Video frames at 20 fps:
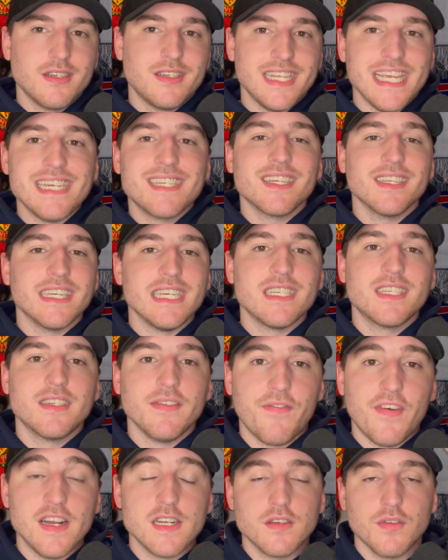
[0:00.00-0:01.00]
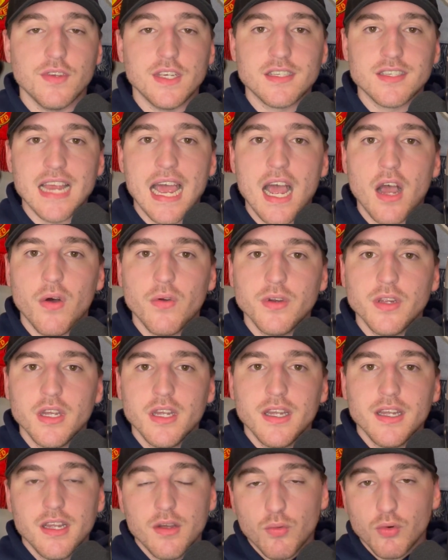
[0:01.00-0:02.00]
decently defensively sound,
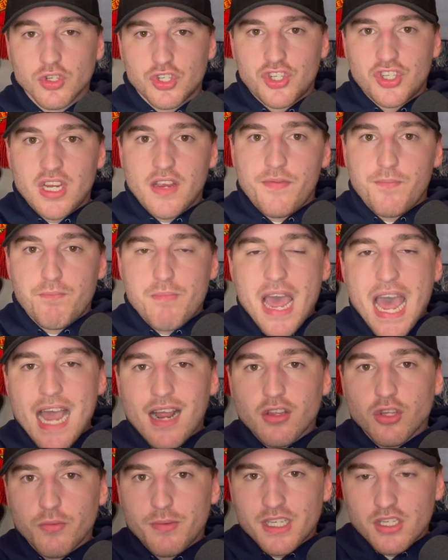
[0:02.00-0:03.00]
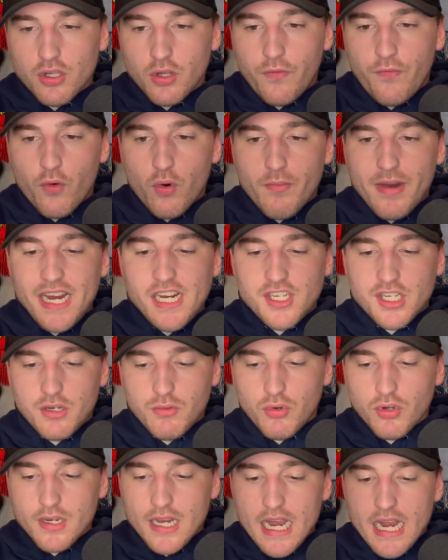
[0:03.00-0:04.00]
will shift back a little bit. So the
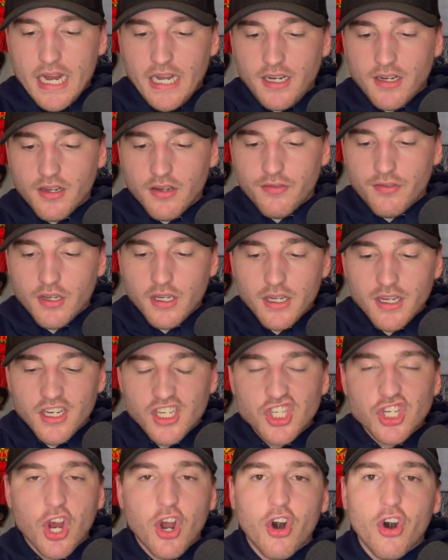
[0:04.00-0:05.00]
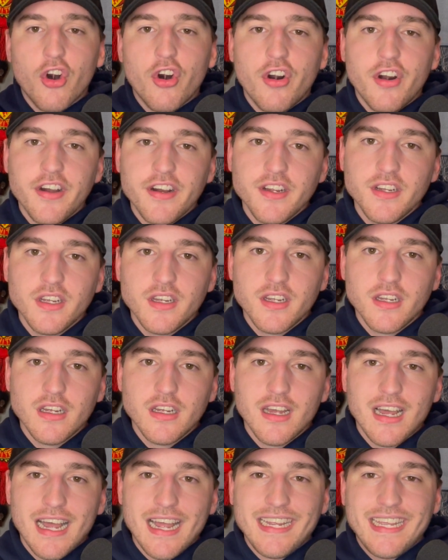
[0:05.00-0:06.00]
formation will kind of turn,
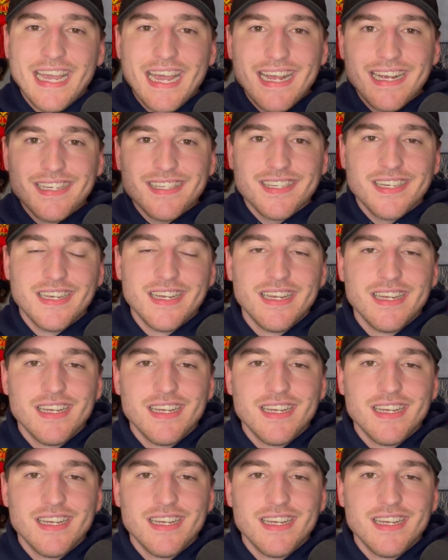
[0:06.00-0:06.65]
I guess.